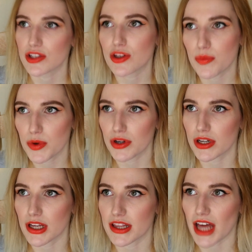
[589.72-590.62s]

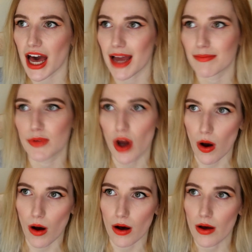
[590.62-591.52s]
someone that I'm
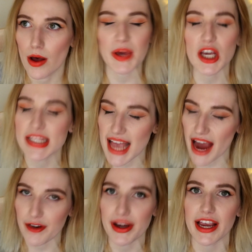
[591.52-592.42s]
not, because
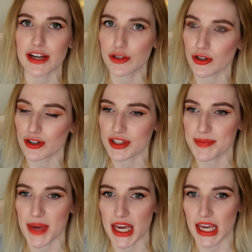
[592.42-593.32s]
Eric knows
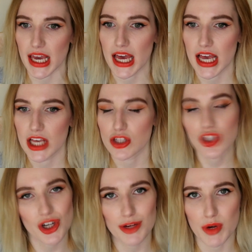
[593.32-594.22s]
me
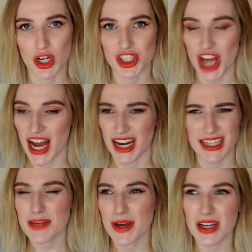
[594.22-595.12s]
so much,
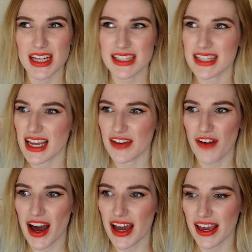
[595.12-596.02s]
and to be honest, if
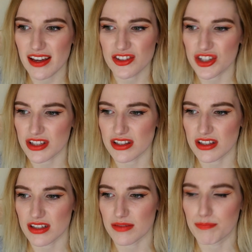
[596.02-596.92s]
I had
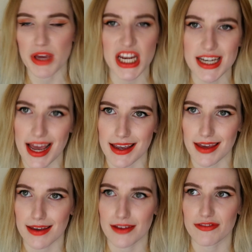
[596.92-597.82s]
just been
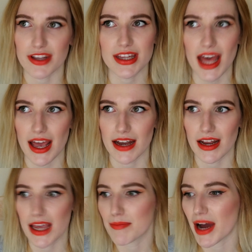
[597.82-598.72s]
negative, then
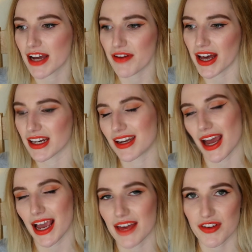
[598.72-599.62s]
it might have had a
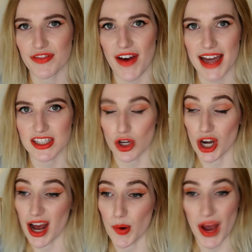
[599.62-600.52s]
negative effect
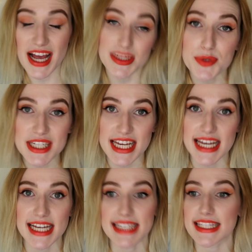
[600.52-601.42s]
on how Edward
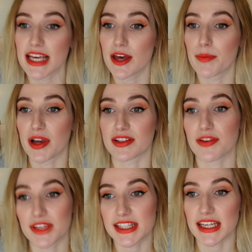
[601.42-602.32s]
is, because
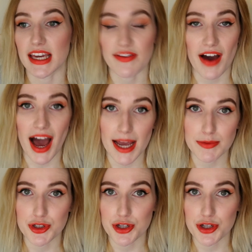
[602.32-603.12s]
obviously if I'm